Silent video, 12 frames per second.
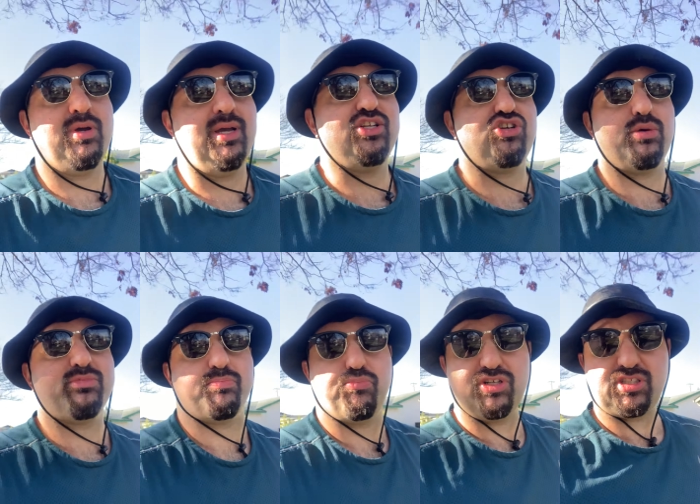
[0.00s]
in terms
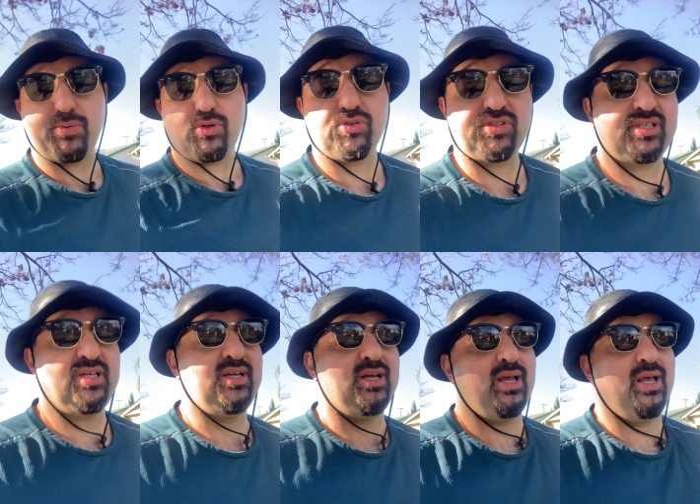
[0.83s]
of principles,
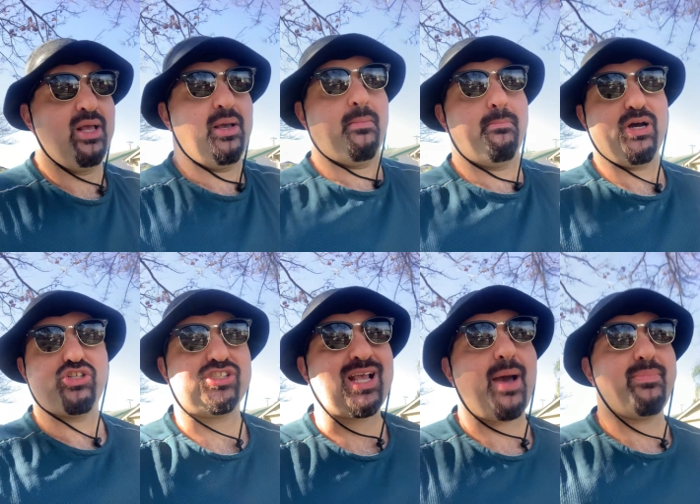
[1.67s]
but
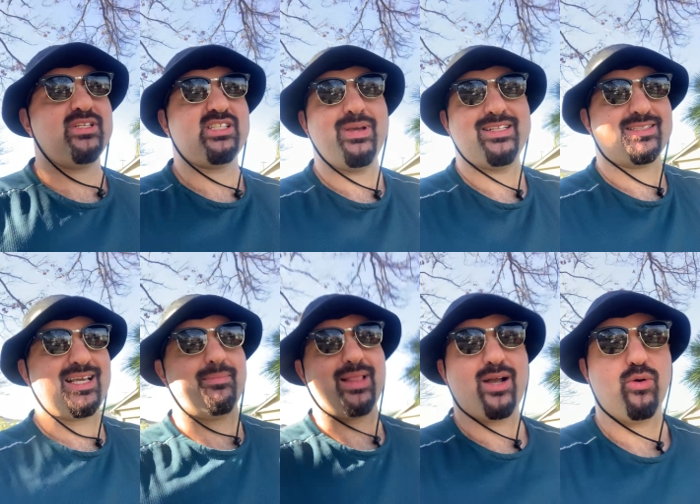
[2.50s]
just happen to speak the
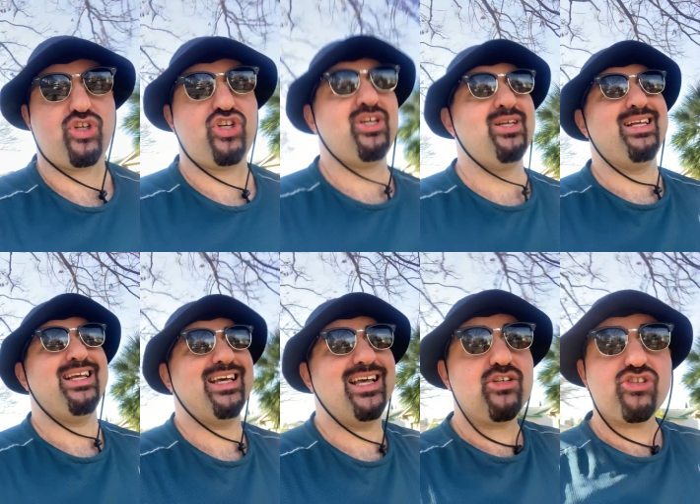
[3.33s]
same language.
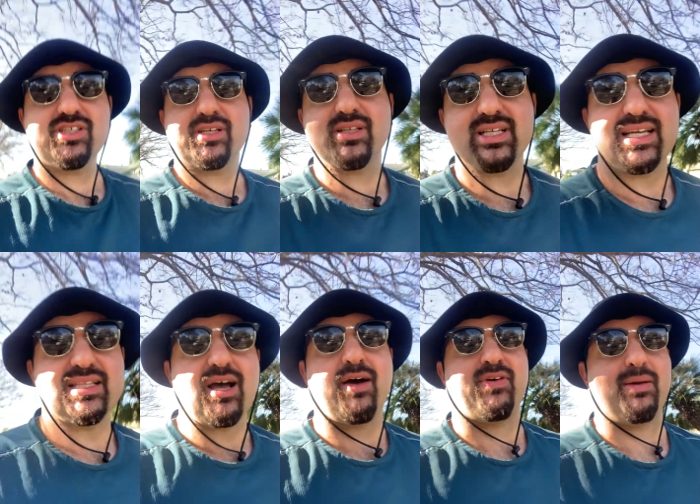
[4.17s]
Interestingly
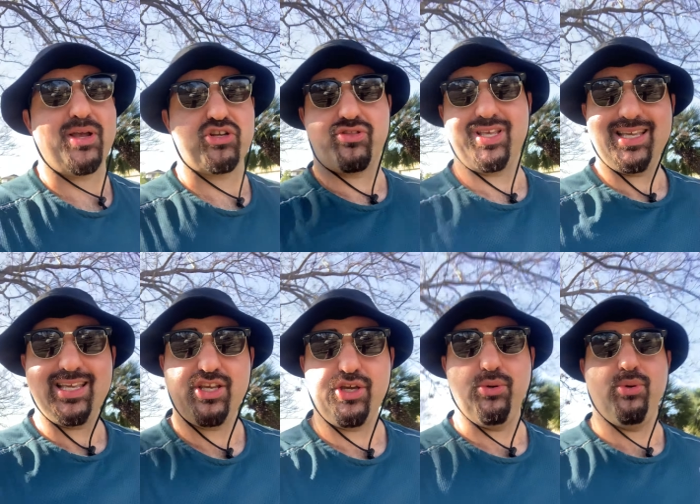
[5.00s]
enough, I mentioned the
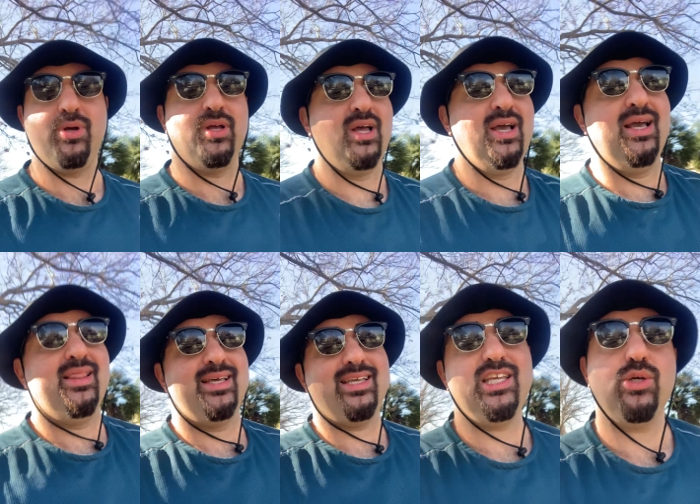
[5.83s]
EU.
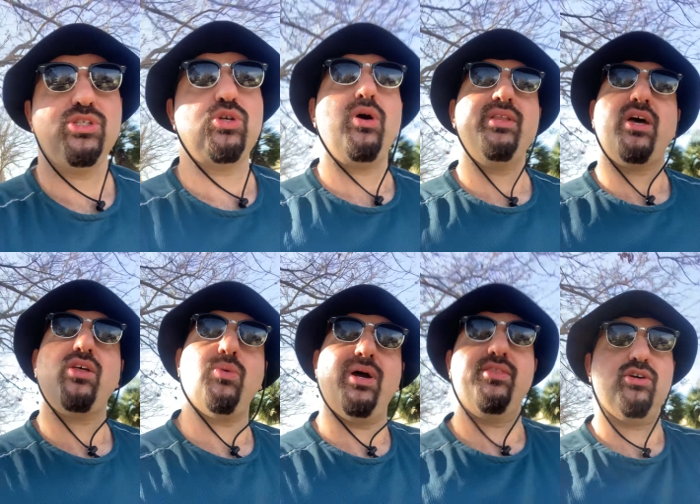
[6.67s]
The EU is going the other
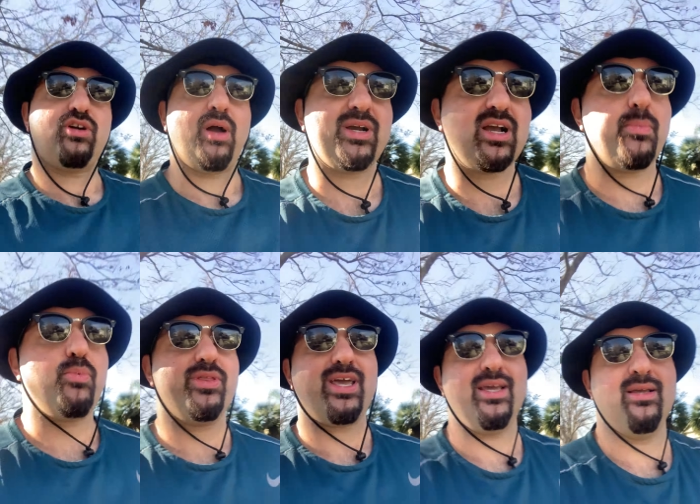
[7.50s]
way. They're coming up
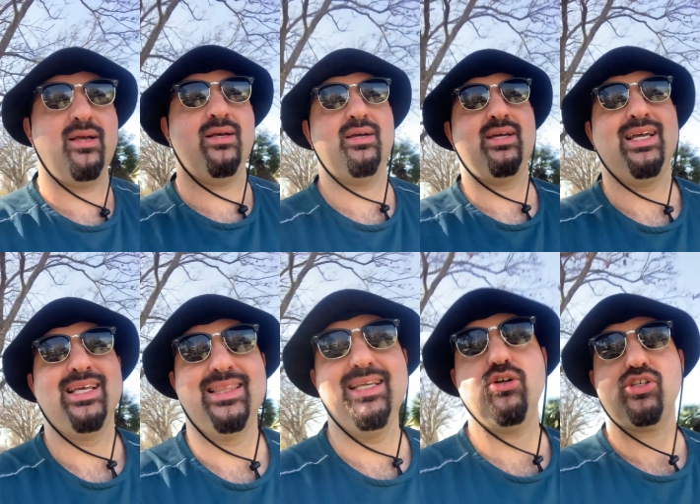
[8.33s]
with a
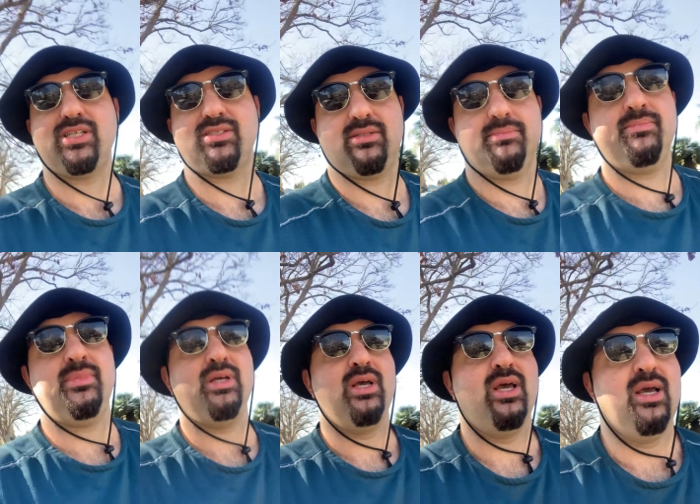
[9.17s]
legal system
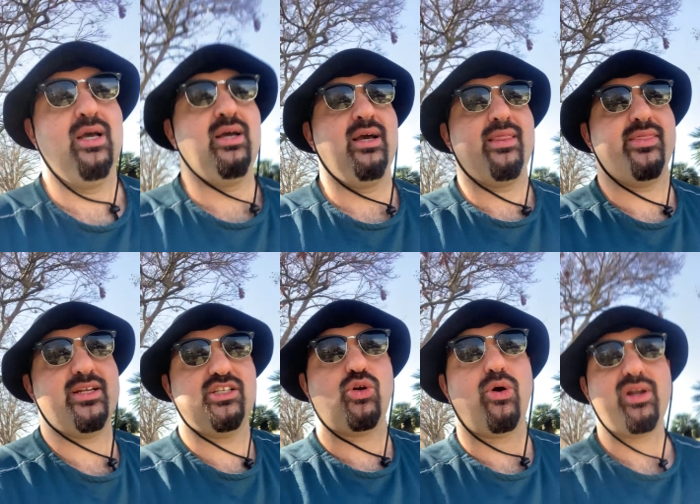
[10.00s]
that
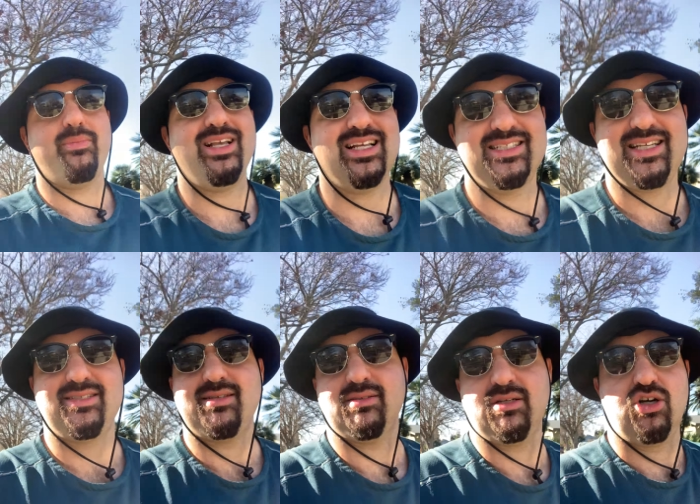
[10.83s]
is going to be
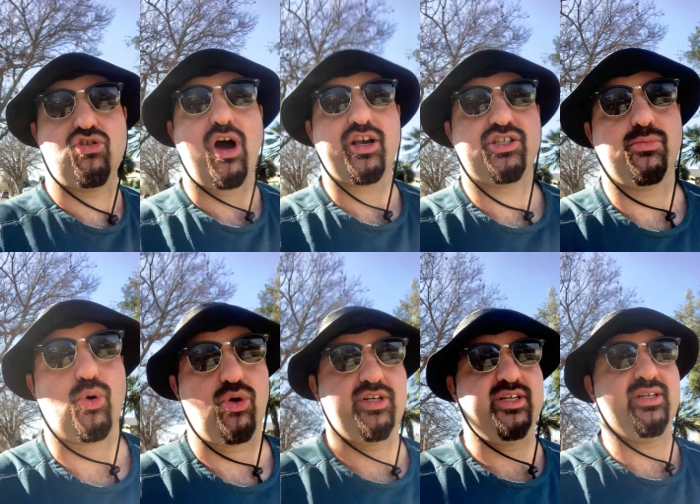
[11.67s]
consistent across the
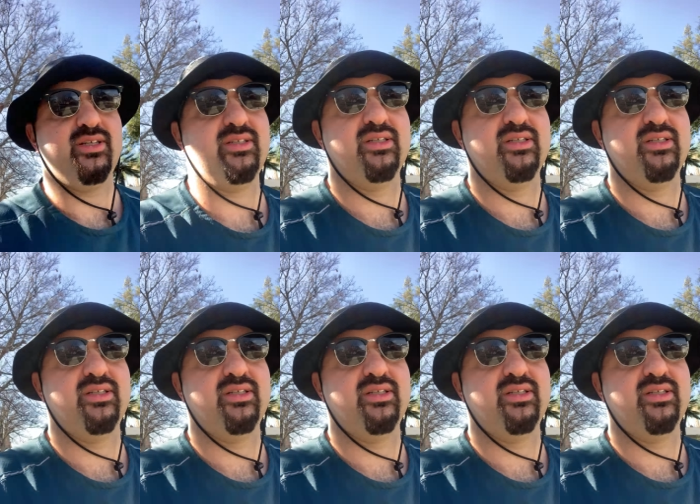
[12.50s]
board